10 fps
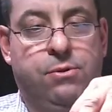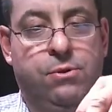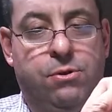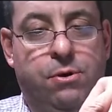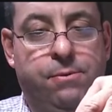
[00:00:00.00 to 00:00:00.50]

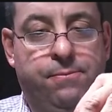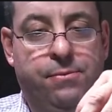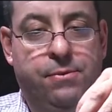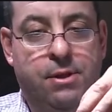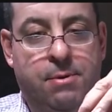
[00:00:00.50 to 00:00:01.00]
So
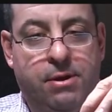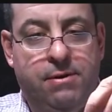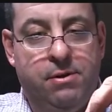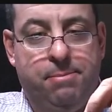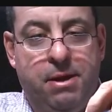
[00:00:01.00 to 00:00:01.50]
then I'll give
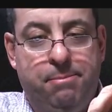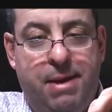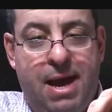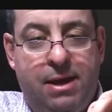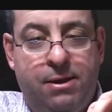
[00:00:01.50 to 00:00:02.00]
it a bend
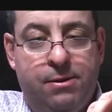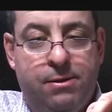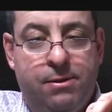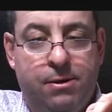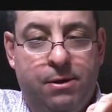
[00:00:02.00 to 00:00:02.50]
back
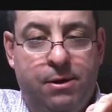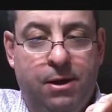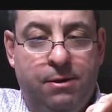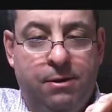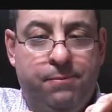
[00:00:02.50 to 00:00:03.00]

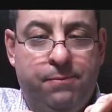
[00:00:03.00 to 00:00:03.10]
again